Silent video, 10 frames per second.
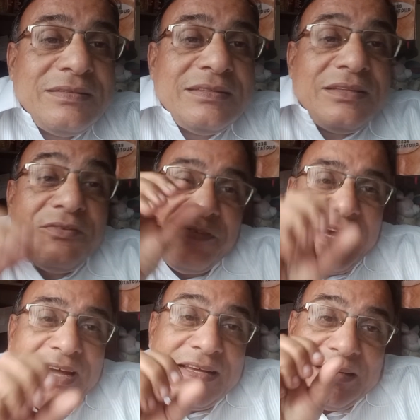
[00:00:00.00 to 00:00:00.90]

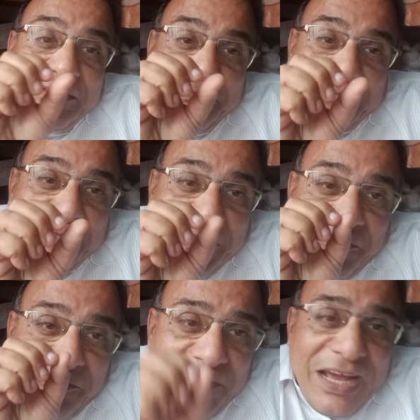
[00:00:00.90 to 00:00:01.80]
the
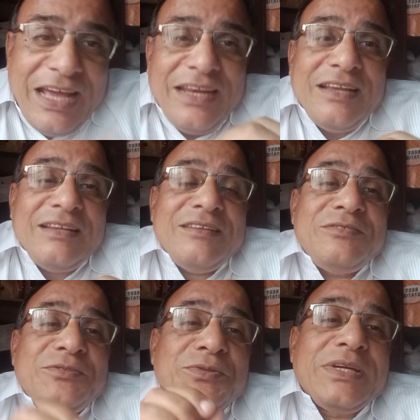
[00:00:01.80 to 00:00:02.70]
from where
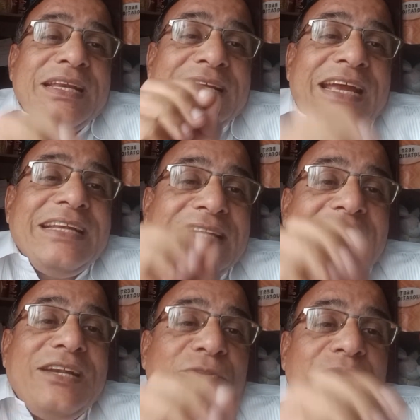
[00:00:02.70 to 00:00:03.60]
you can get
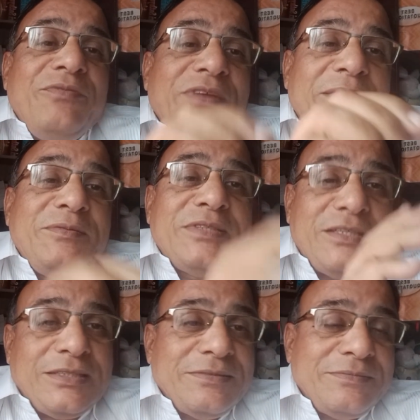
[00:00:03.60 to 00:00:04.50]
that Louis Philippe shirt.